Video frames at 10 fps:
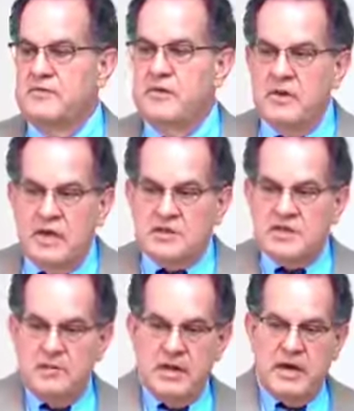If you can get
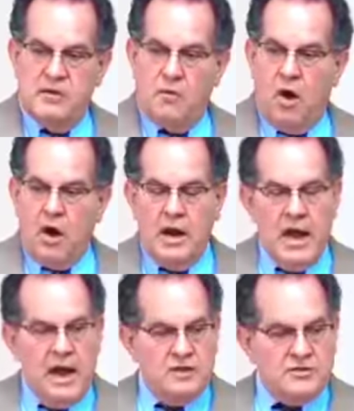somebody to walk
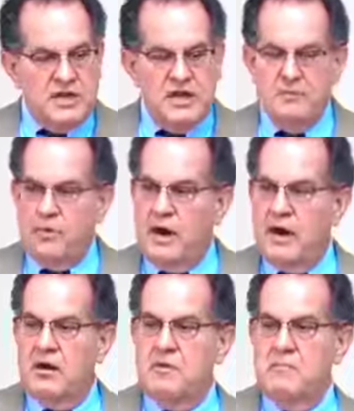an aisle and say a
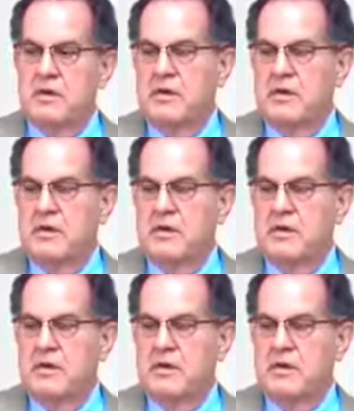prayer